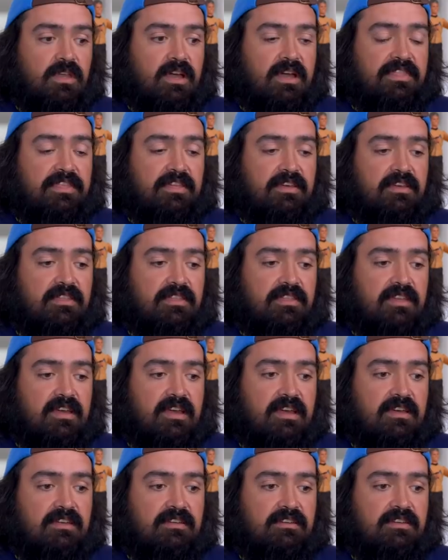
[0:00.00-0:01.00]
I think
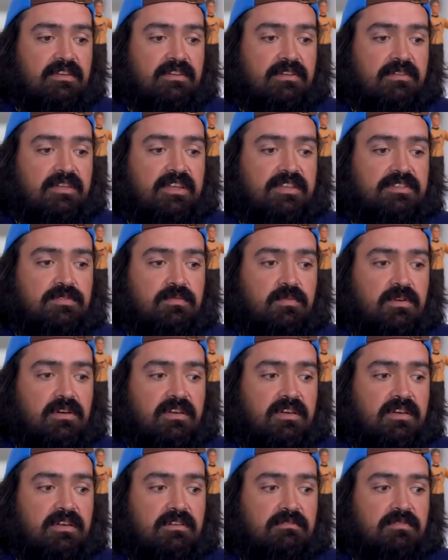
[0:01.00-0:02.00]
that, you know, that's
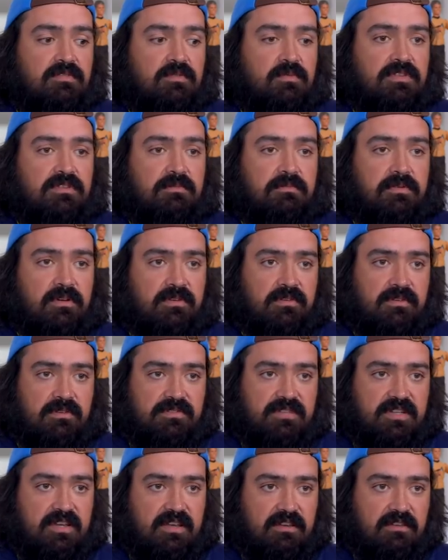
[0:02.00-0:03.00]
why with the
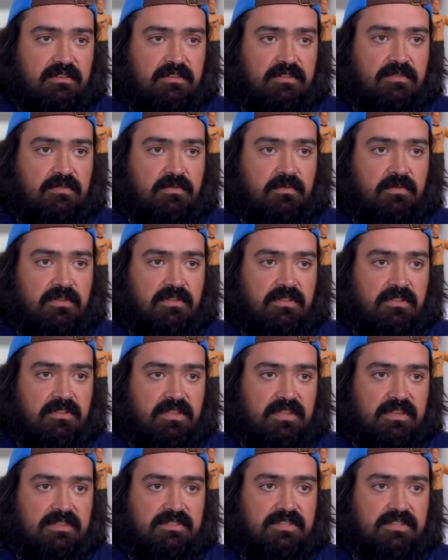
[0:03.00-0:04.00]
ProGrowTech, one of the
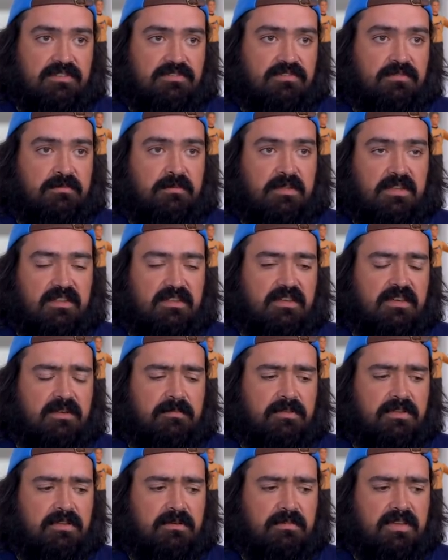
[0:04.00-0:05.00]
things that drew me to the
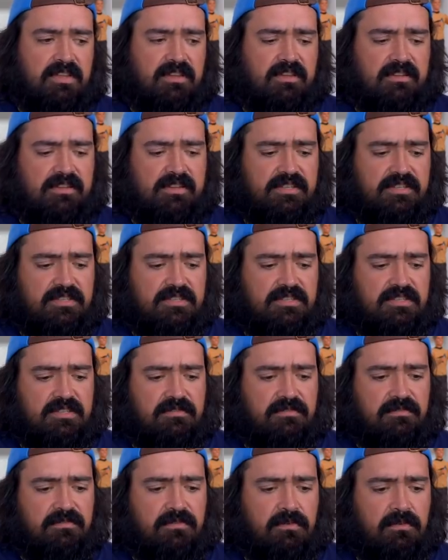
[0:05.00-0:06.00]
company immediately is
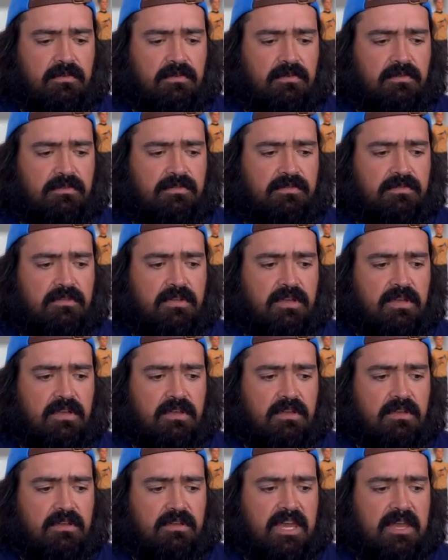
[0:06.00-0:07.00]
the full
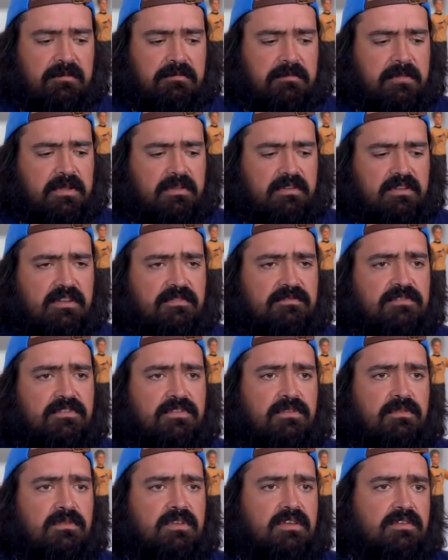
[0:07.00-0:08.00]
capability of
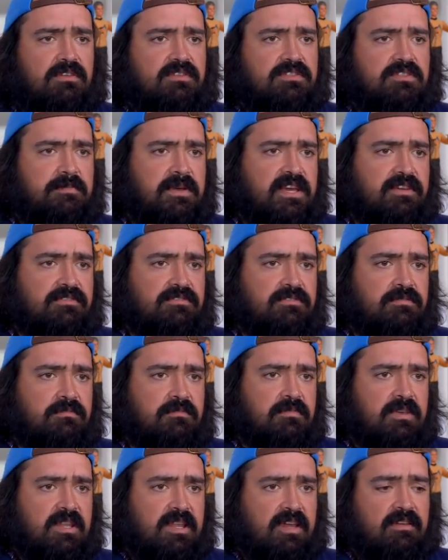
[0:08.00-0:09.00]
tuning the
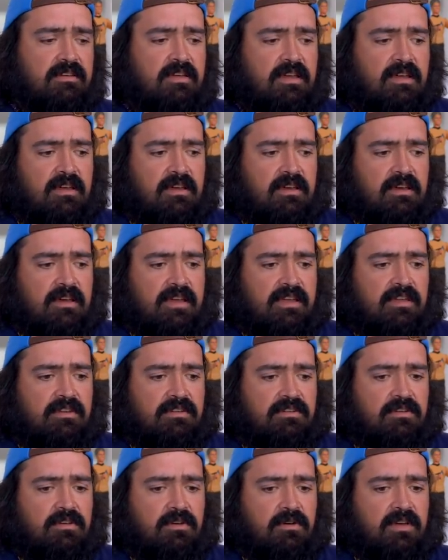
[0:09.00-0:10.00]
spectrum, meaning I
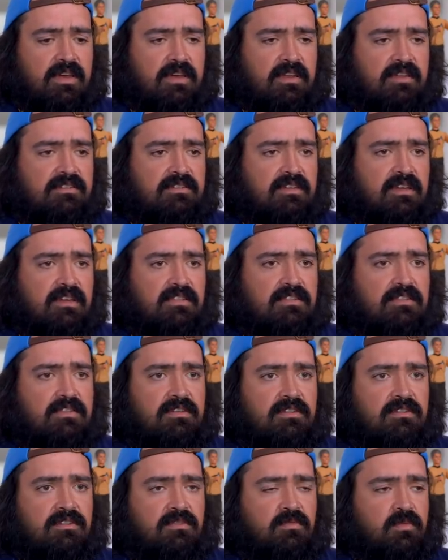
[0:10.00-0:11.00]
can go ahead and take
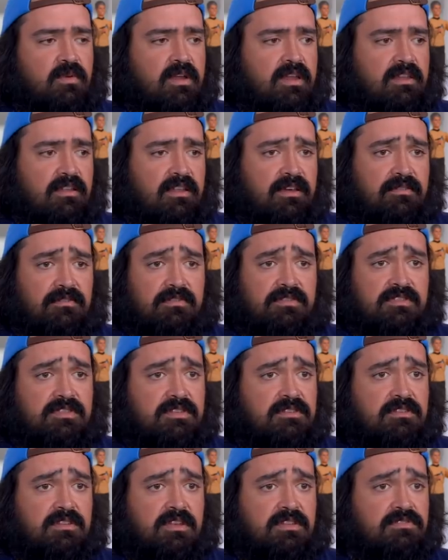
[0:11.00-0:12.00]
the, the red levels
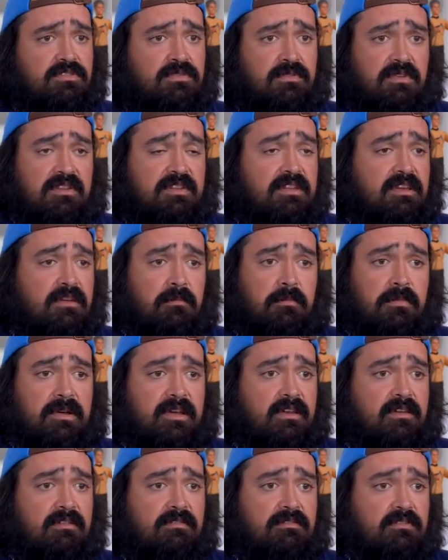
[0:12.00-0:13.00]
and, and tune it down
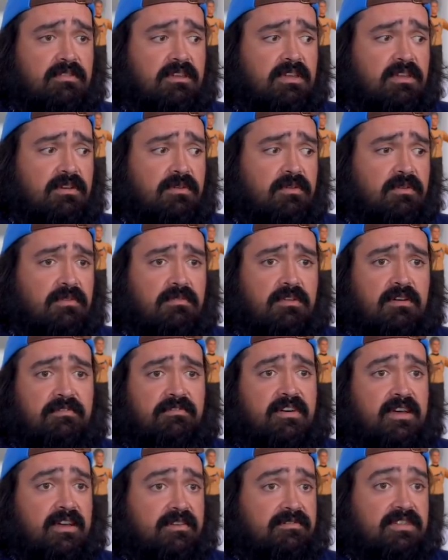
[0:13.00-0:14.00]
by, you know, a
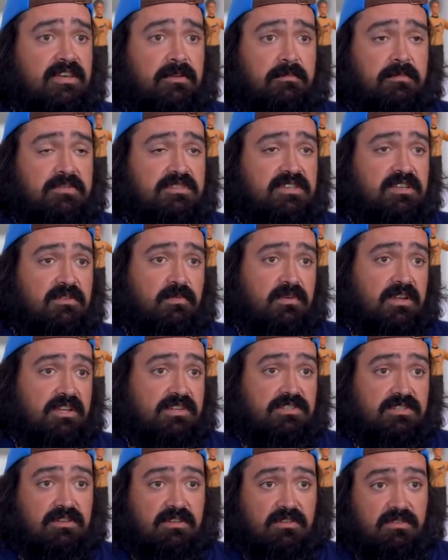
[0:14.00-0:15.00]
5 10%
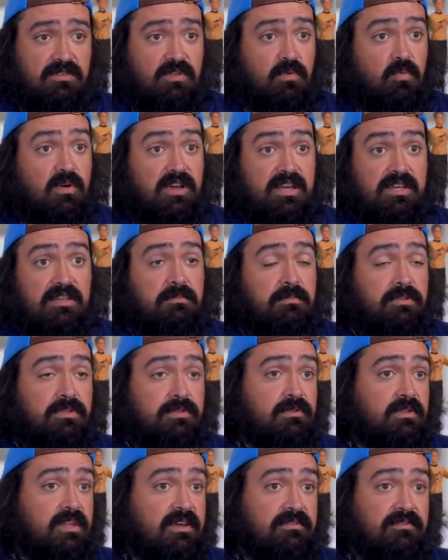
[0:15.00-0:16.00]
ratio, the white
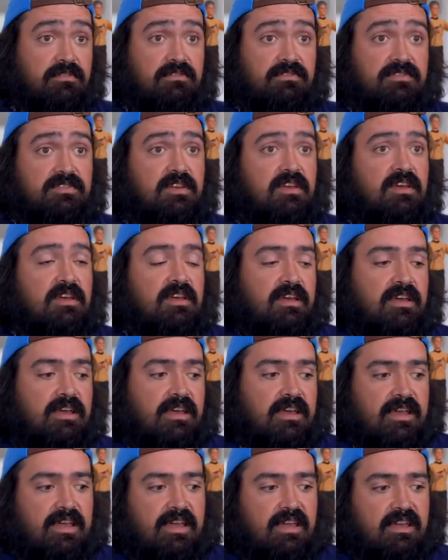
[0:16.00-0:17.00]
blue levels
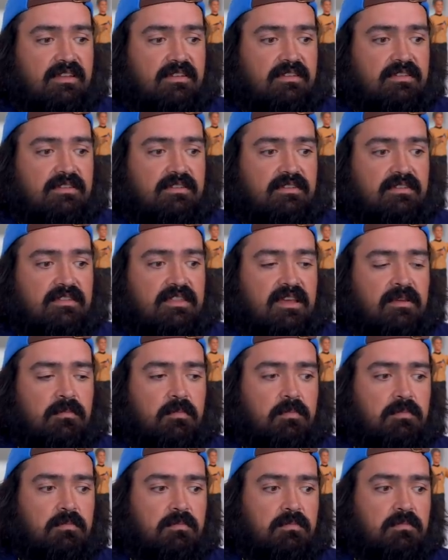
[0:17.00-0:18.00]
and
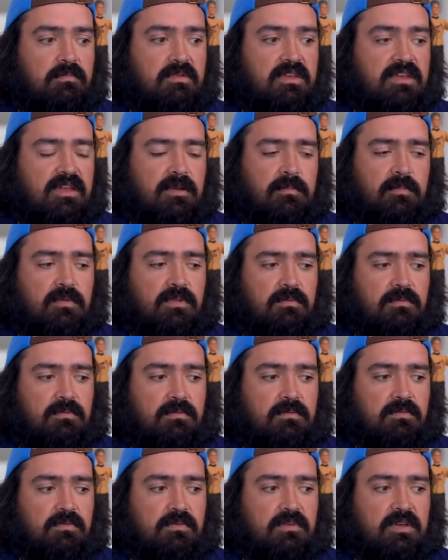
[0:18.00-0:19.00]
them being able
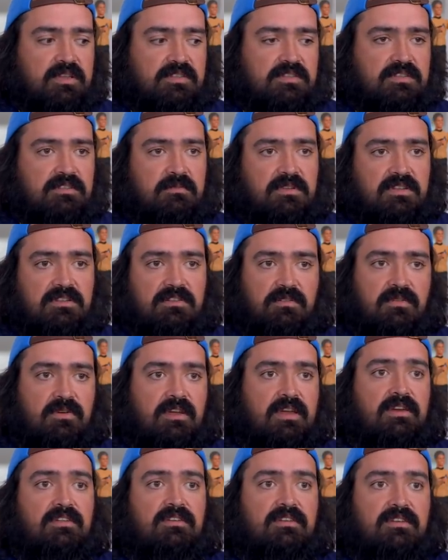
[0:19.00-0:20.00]
to custom
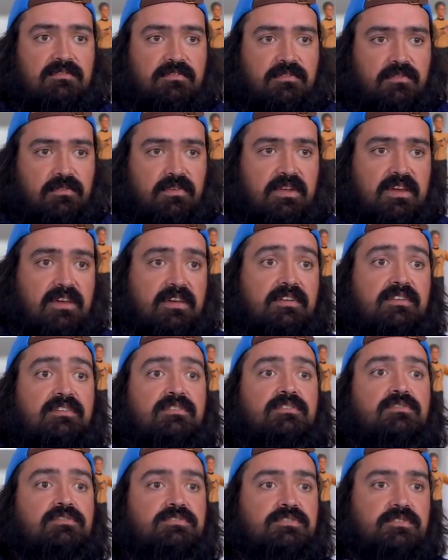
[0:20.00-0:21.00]
integrate infrared
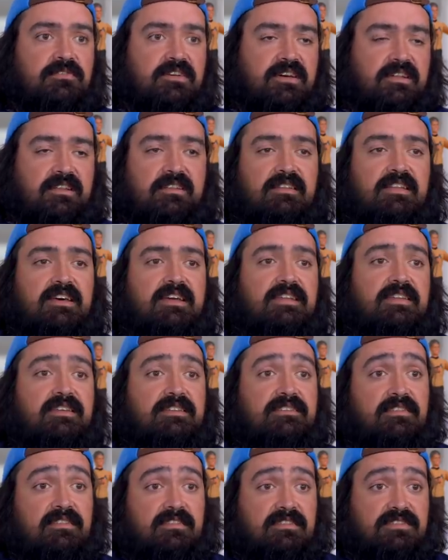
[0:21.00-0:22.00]
and ultraviolet light
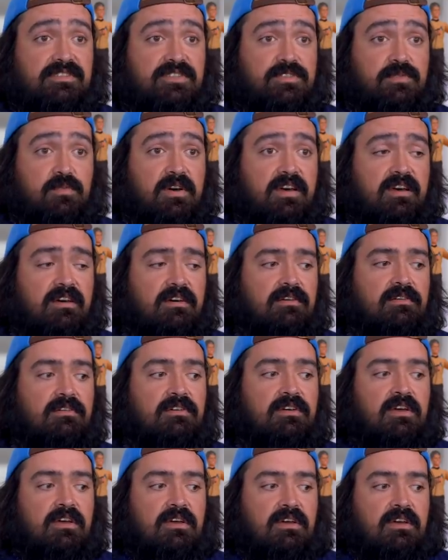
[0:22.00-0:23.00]
into this as
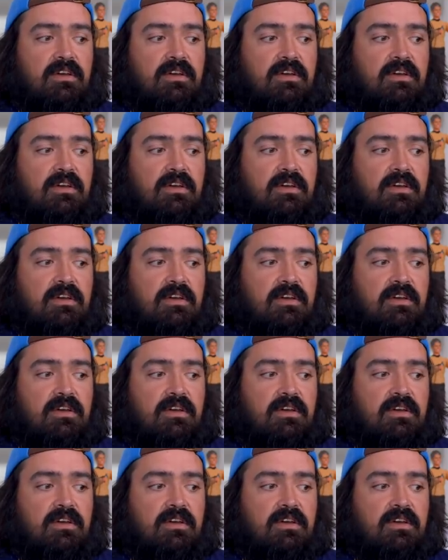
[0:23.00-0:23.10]
well.